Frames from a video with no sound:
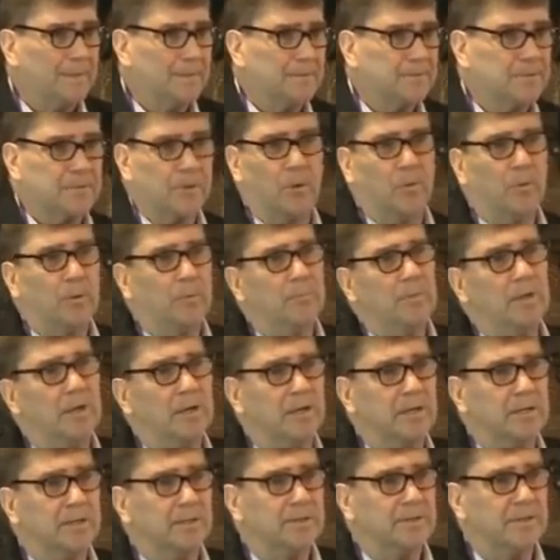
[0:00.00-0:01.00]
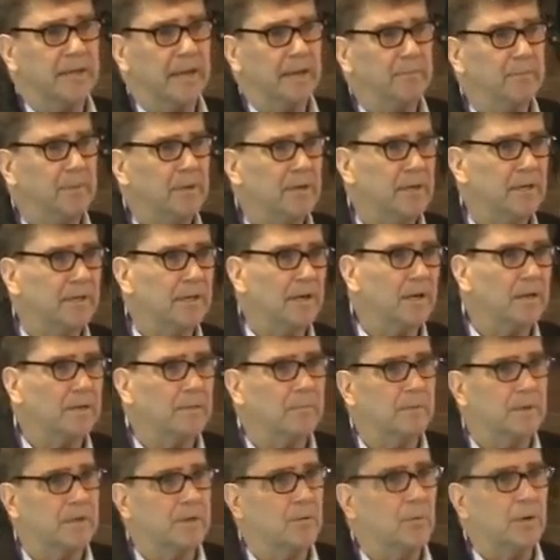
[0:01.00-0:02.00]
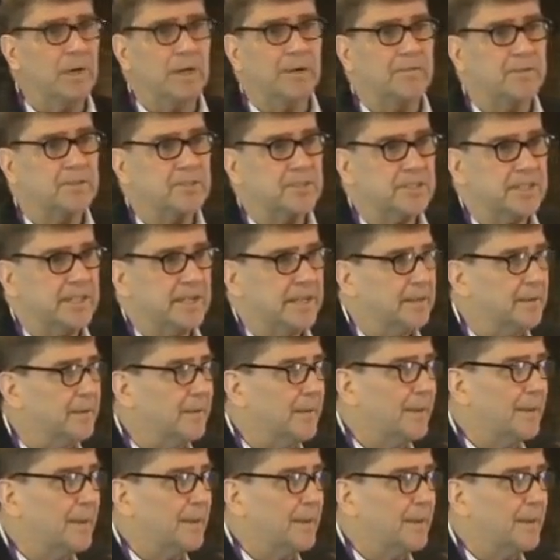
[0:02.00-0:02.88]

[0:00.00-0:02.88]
Sold a million, ten million, one hundred million, whatever she did.